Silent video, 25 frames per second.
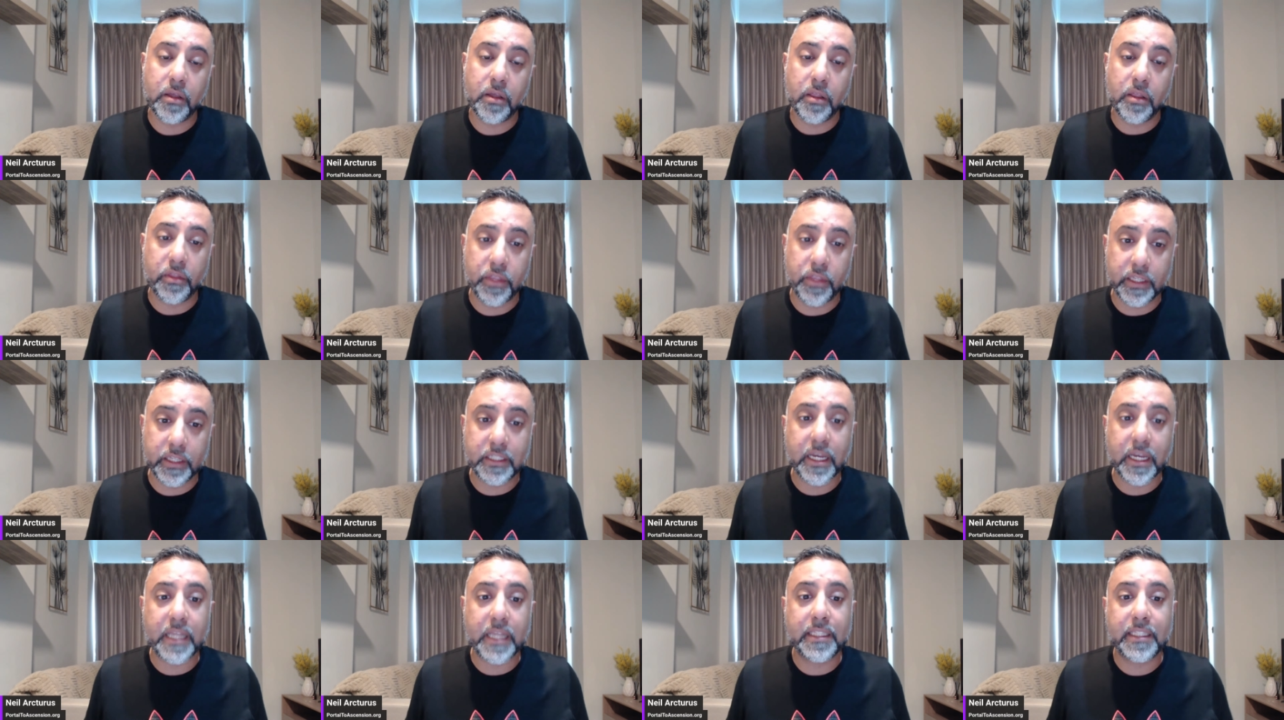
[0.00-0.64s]
the
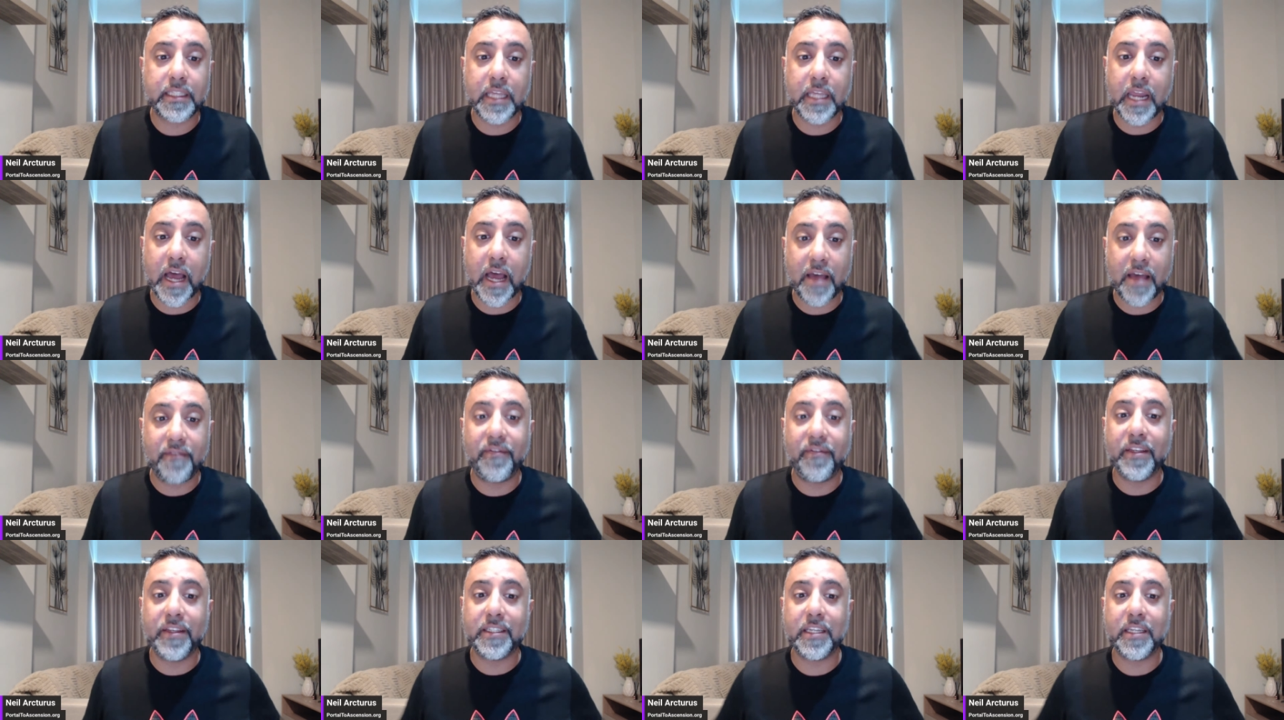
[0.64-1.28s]
sites that I
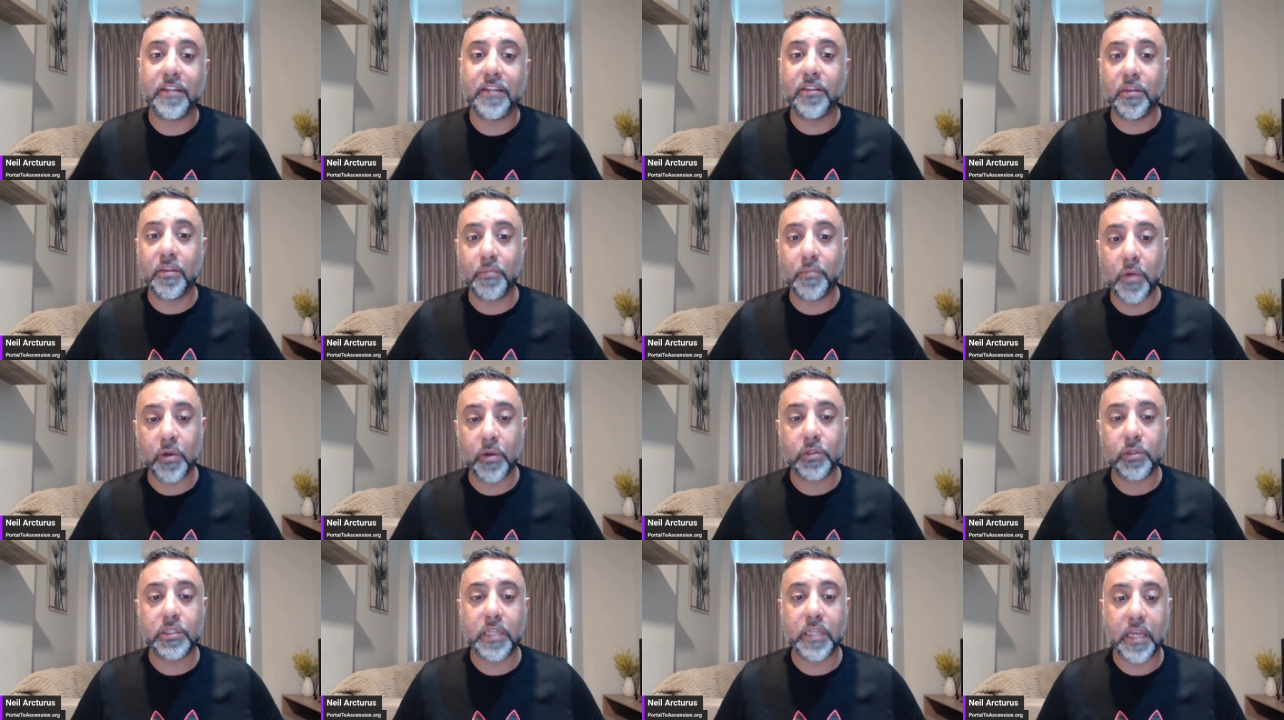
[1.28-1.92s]
visited the
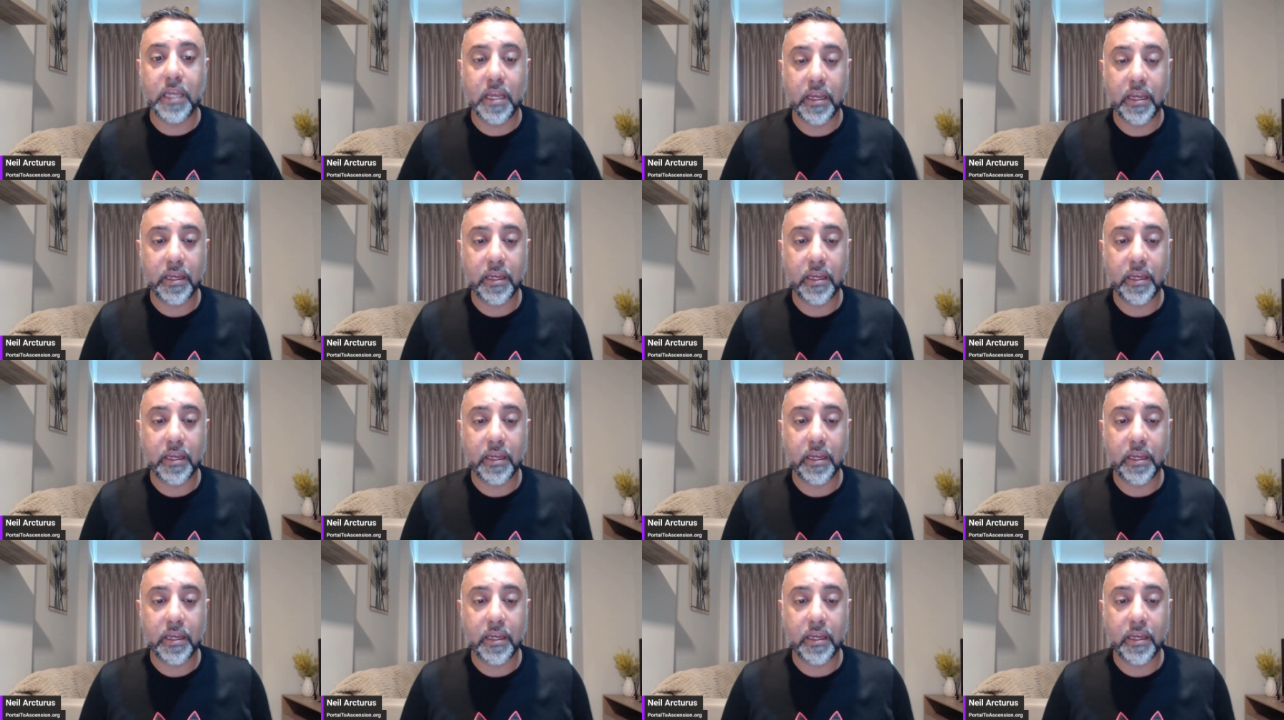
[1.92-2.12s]
most